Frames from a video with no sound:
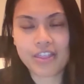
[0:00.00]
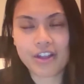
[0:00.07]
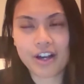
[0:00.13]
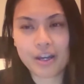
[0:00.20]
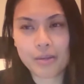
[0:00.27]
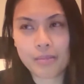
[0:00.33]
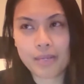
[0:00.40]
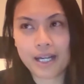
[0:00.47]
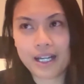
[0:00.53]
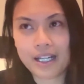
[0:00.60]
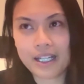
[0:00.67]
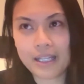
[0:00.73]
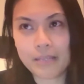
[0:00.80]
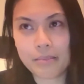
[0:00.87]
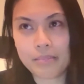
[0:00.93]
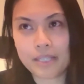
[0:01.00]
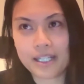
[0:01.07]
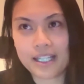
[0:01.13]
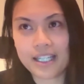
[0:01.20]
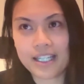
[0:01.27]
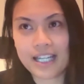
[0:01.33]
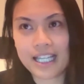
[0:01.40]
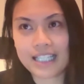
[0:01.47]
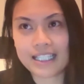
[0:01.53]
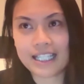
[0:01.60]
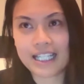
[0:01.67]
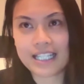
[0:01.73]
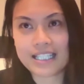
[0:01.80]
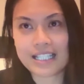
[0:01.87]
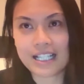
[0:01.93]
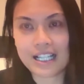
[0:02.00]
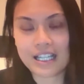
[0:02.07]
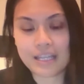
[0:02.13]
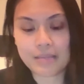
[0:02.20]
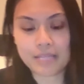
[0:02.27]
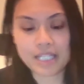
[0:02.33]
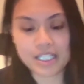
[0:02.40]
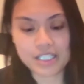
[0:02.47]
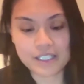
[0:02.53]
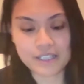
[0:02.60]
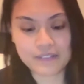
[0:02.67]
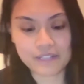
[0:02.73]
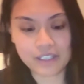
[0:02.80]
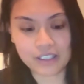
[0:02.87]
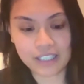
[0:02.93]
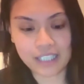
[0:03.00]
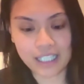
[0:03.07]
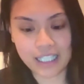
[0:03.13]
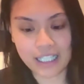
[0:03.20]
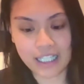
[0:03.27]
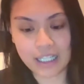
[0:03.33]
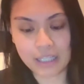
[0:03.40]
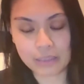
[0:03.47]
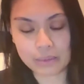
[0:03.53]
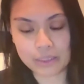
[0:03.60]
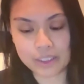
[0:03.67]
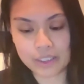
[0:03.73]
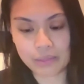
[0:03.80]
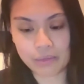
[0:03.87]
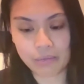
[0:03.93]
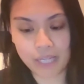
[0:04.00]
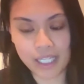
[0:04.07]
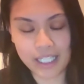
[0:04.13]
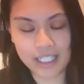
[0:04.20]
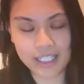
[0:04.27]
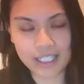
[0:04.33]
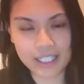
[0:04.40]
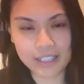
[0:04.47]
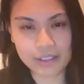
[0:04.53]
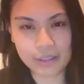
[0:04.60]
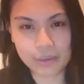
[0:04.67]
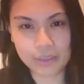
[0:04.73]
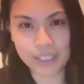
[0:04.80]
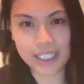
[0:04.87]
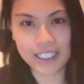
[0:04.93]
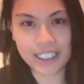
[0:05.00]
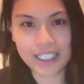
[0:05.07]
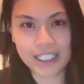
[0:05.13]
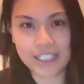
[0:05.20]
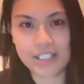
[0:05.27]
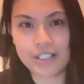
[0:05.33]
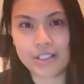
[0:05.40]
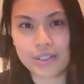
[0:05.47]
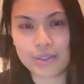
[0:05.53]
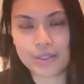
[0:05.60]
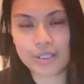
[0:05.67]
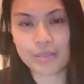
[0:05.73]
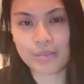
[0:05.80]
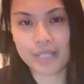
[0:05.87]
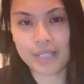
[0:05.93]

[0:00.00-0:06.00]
about it, but at that time I just felt like I wasn't ready. I knew I needed to do something,